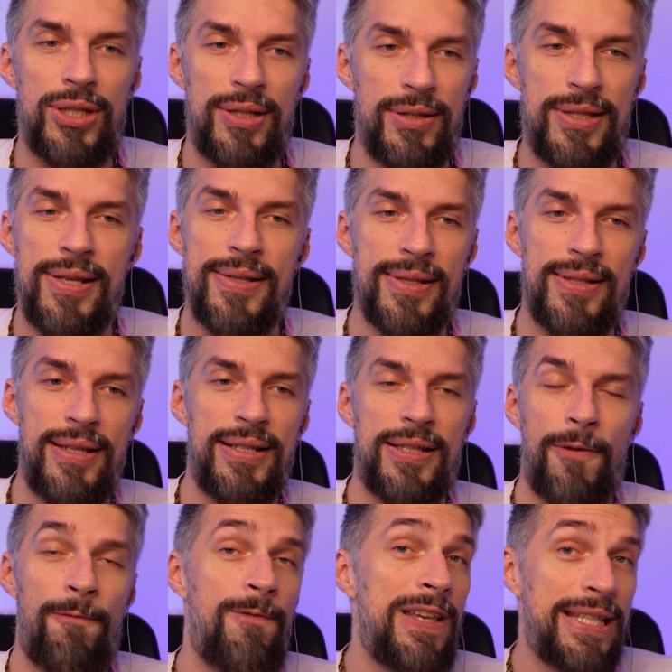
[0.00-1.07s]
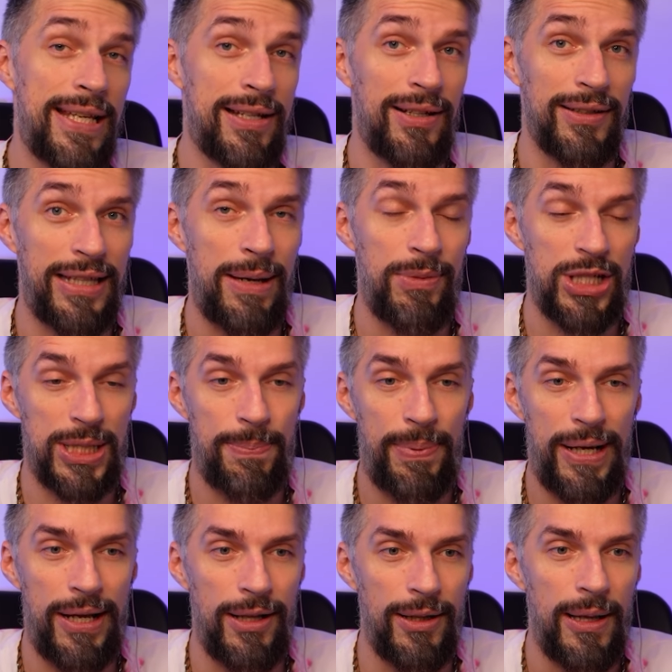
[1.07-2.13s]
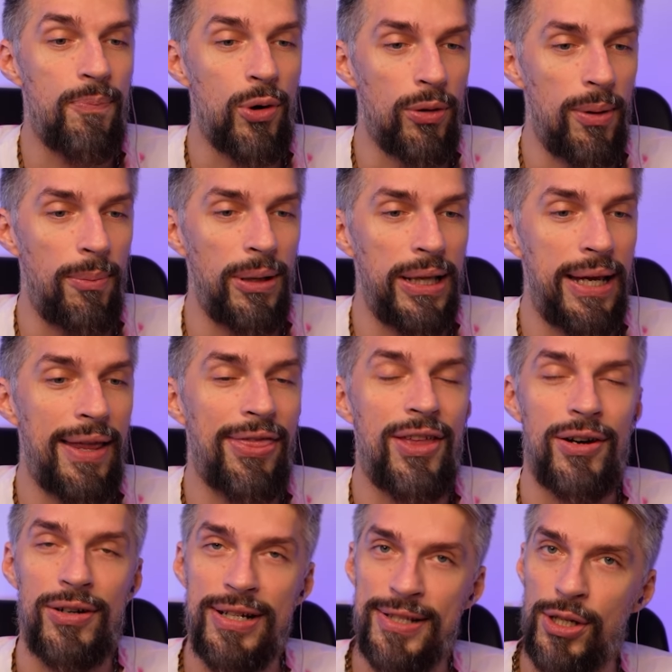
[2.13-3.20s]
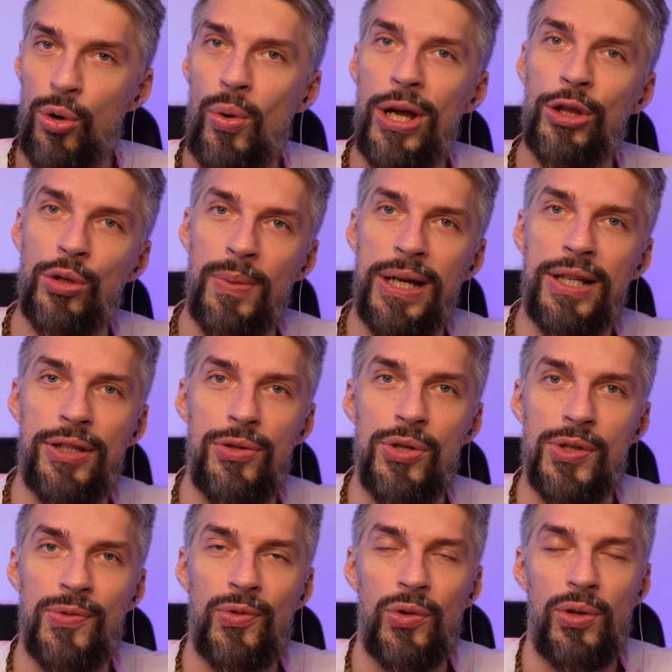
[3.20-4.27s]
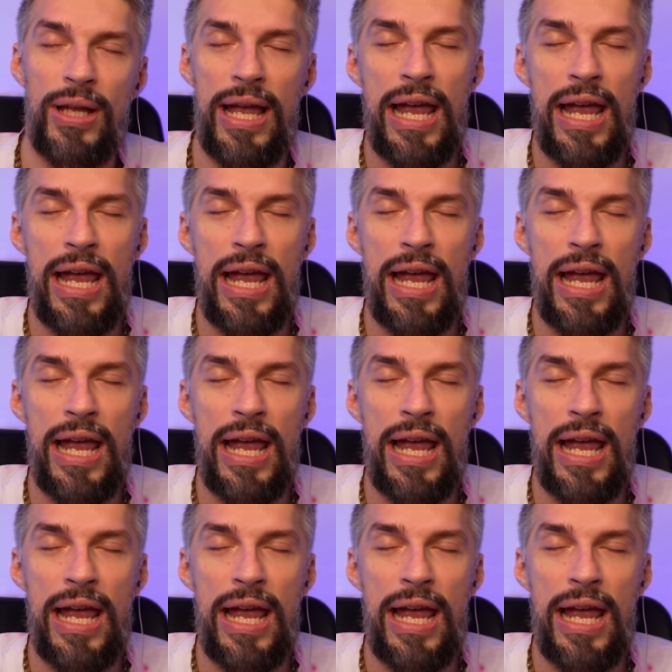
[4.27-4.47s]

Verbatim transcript: Since it's a physical damage spell, probably there is a way to make it useful.